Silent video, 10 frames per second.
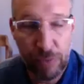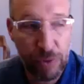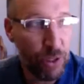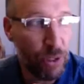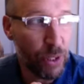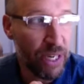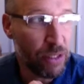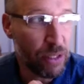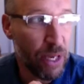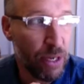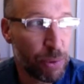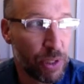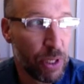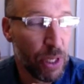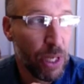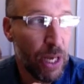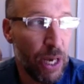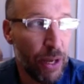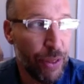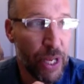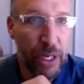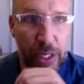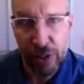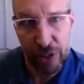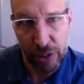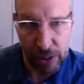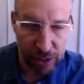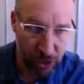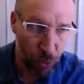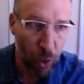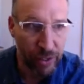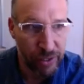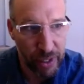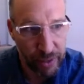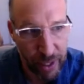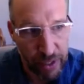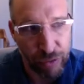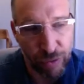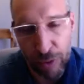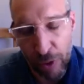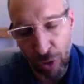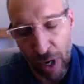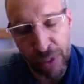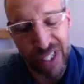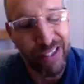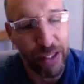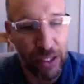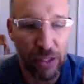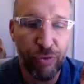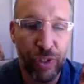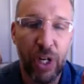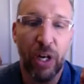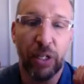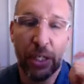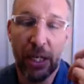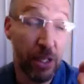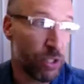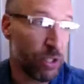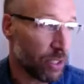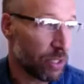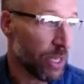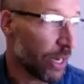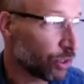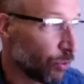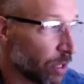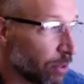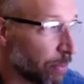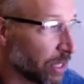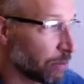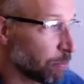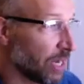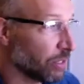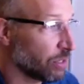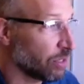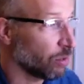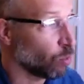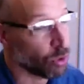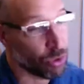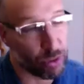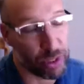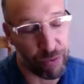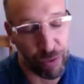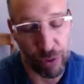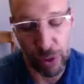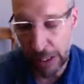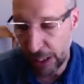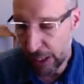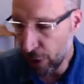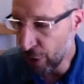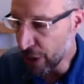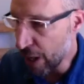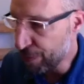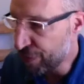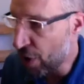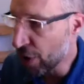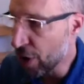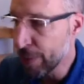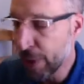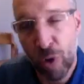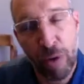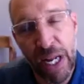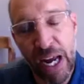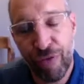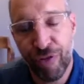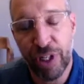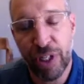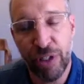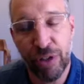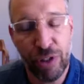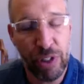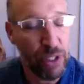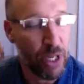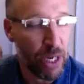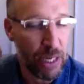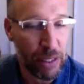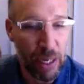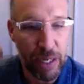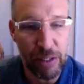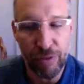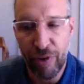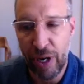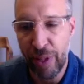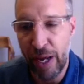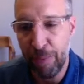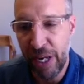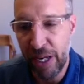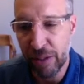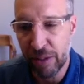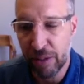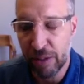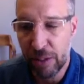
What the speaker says: landscapes, than it is to list the crops that it doesn't feed on. And this is actually one of the biggest pests in the world. And if you look up fall armyworm in Africa, you'll see a lot of headlines of how that pest,